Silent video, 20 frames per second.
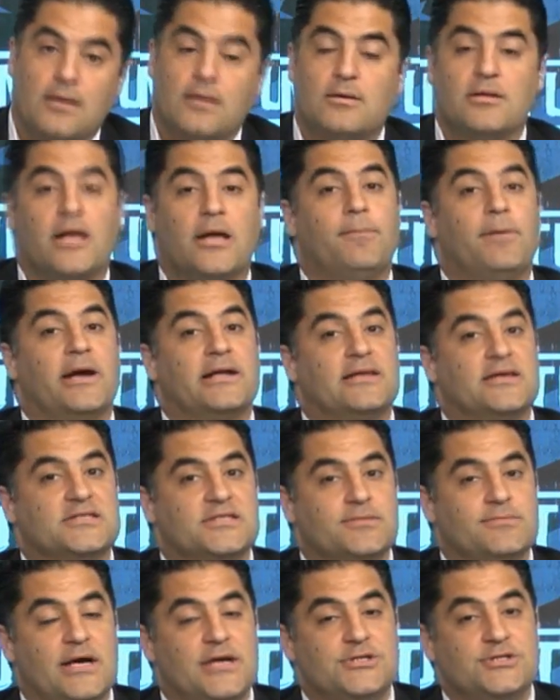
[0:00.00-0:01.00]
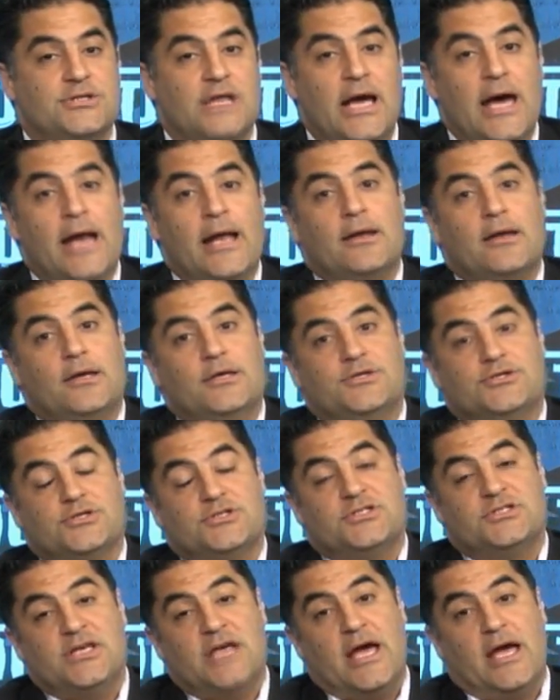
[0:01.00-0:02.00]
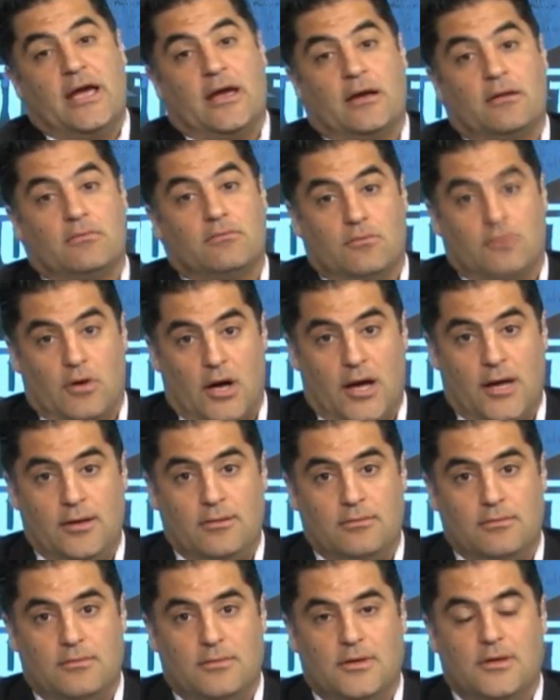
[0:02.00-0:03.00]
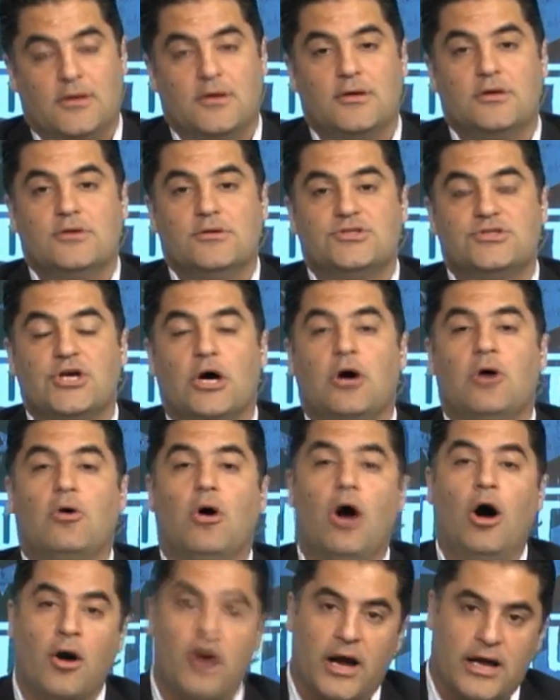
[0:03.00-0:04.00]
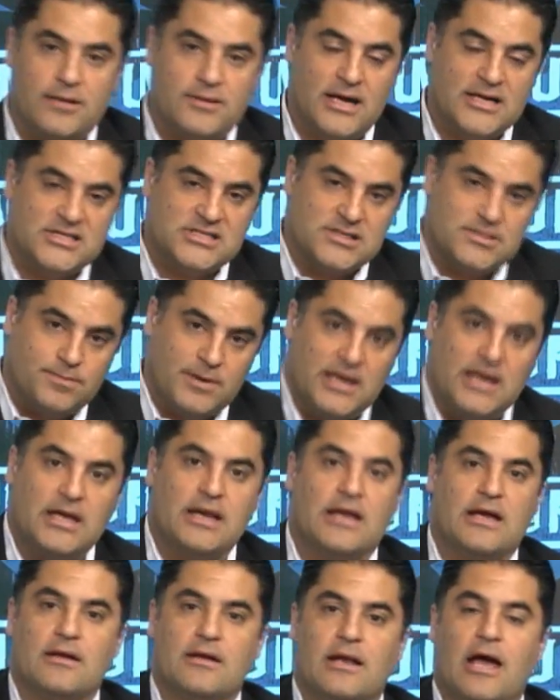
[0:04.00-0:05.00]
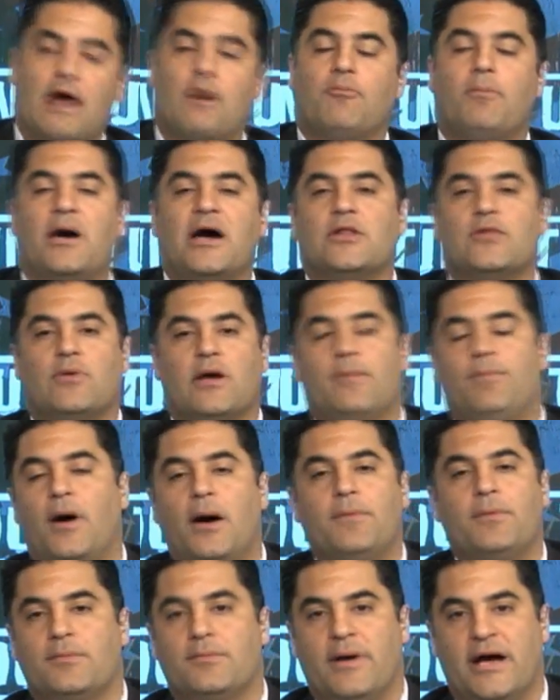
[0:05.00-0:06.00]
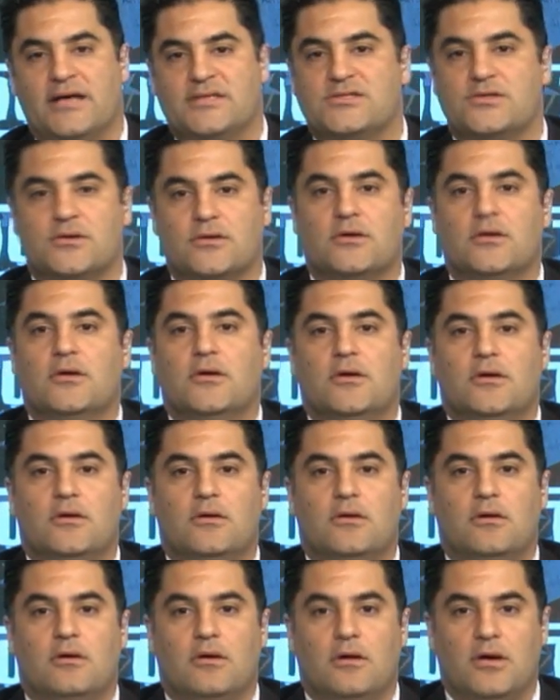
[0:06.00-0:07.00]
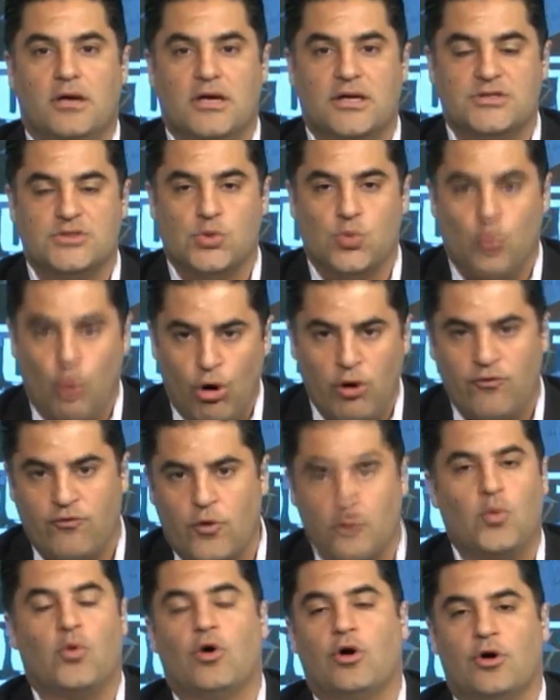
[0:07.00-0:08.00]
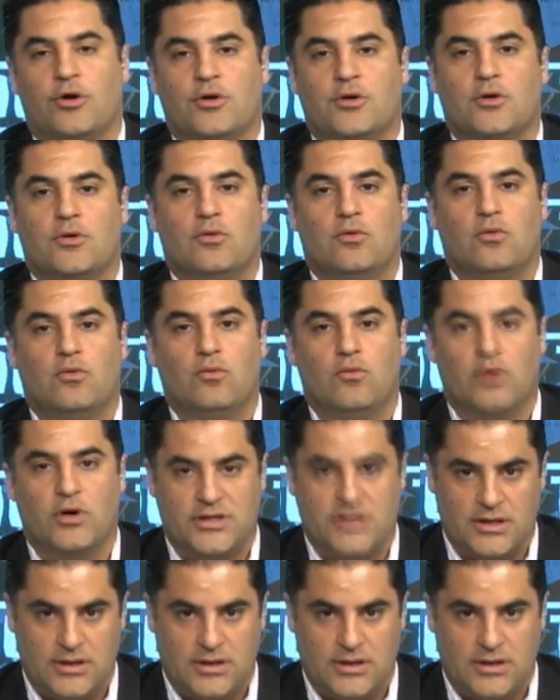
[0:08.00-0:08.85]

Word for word: Glenn Beck doesn't mention that. He's just saying, right? So, all right, that's the beginning. Now, by the way, puppet master is word for word what